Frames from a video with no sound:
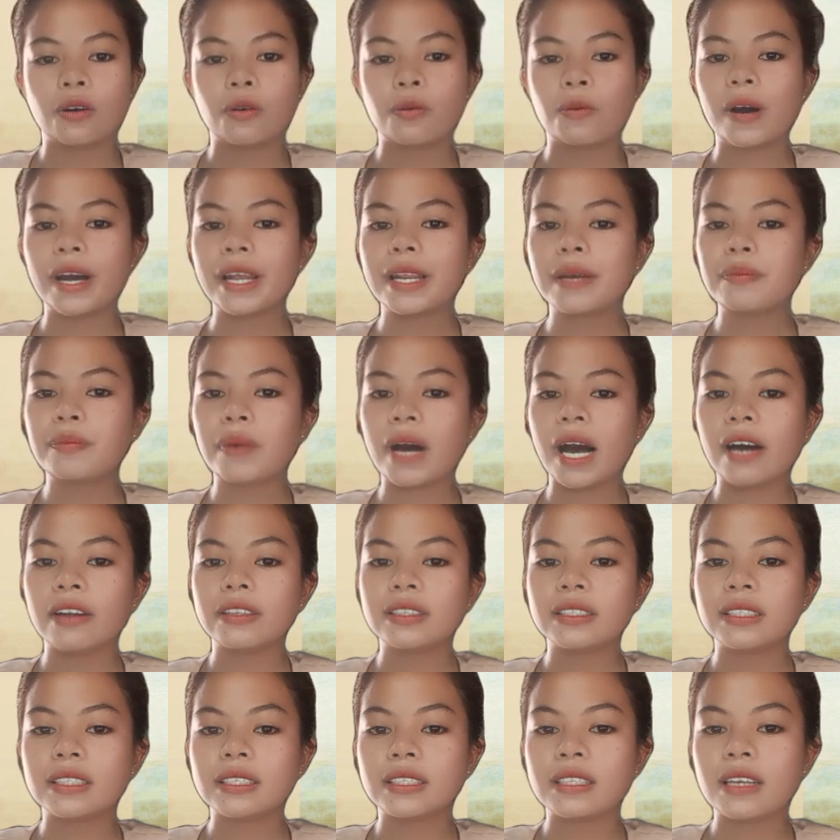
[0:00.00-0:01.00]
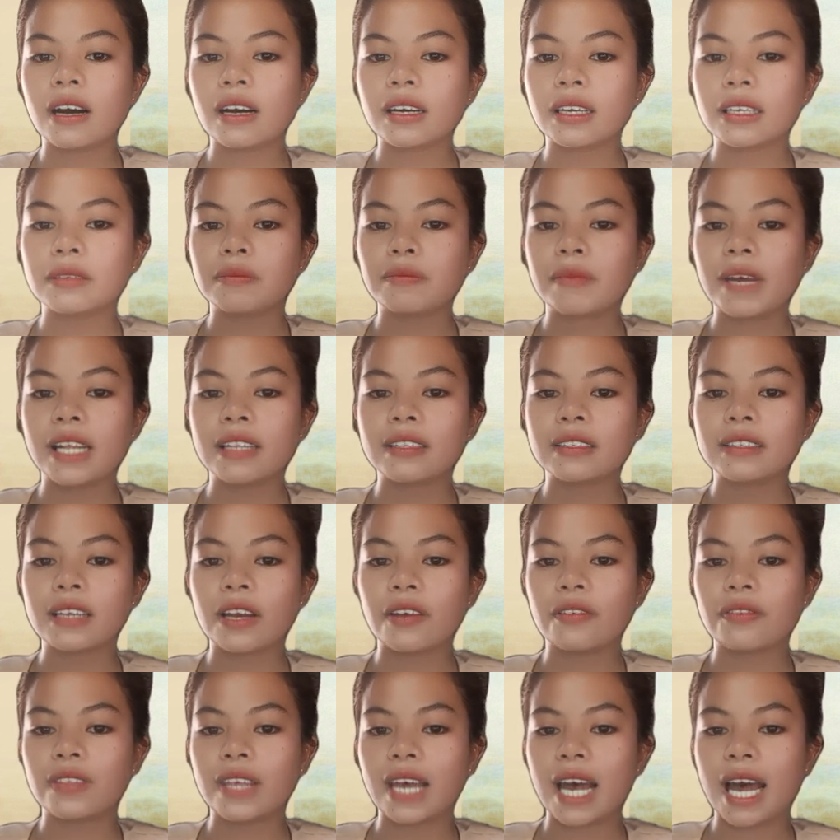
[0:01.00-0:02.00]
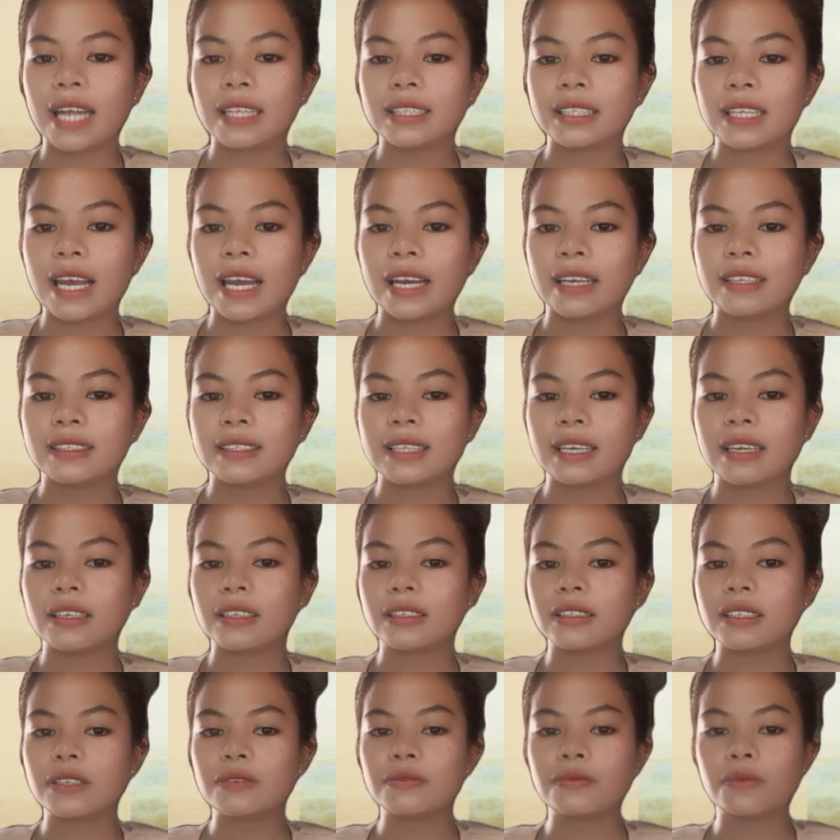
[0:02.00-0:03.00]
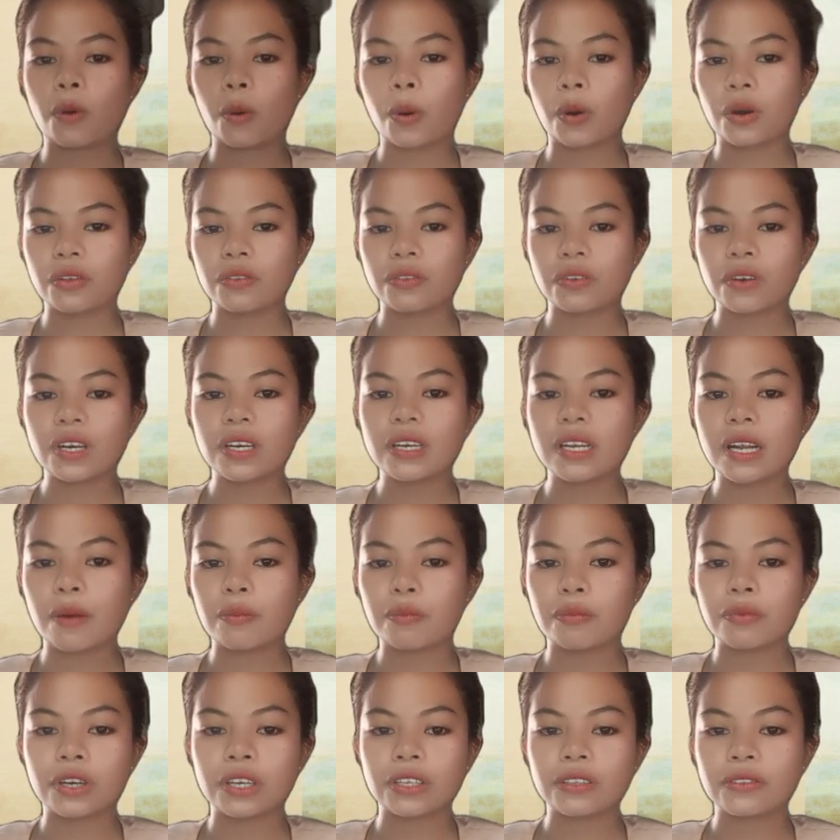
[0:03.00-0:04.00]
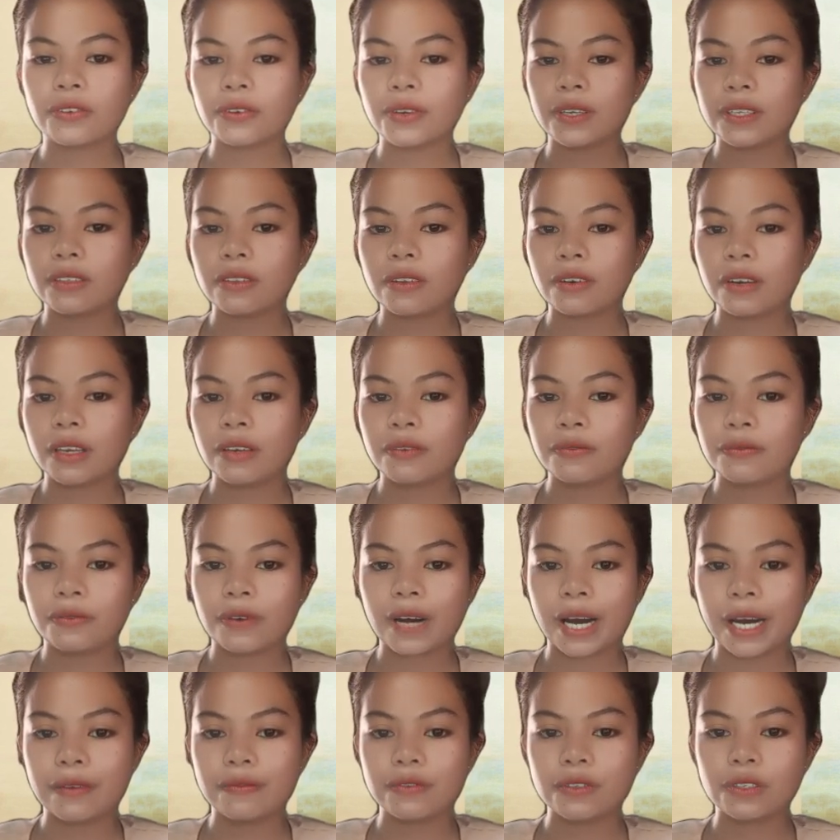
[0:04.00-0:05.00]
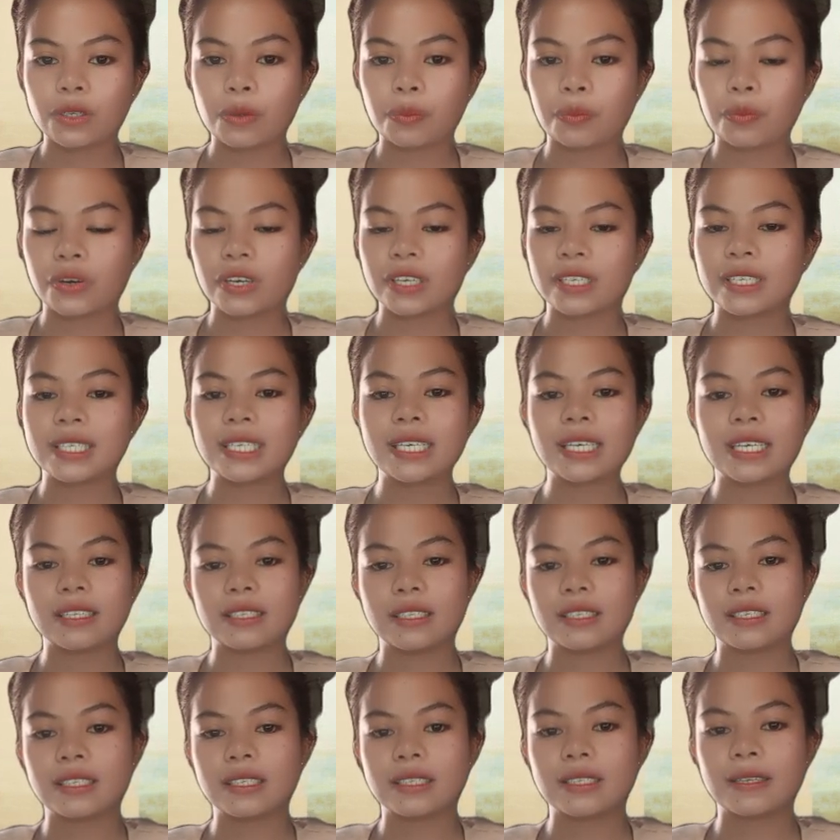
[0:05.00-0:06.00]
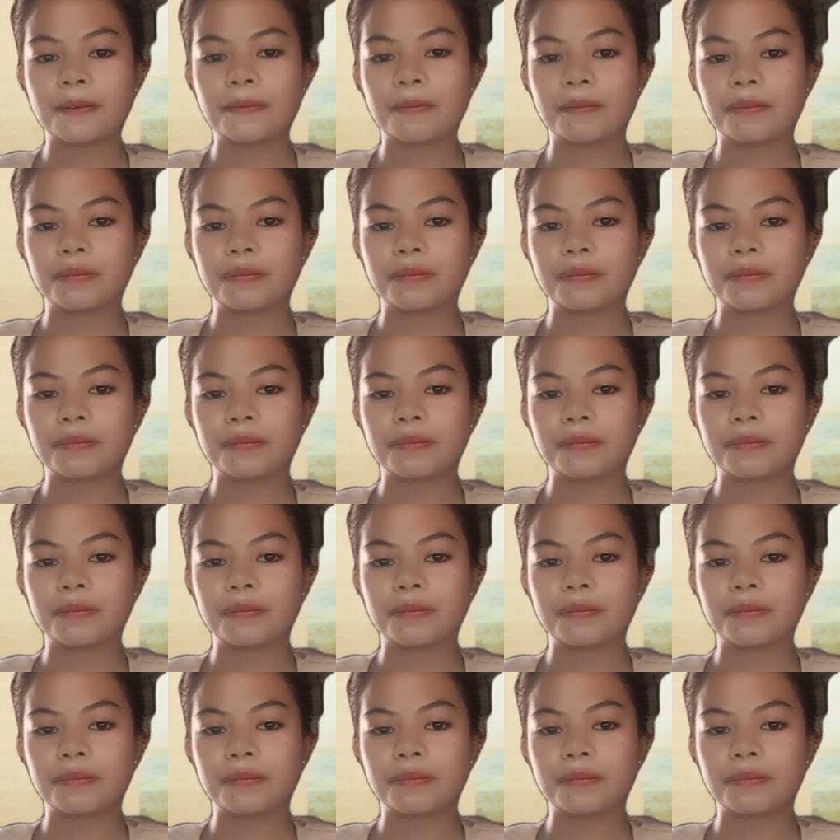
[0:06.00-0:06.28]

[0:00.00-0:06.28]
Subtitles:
What about the document that Executive Order number 335 supersedes?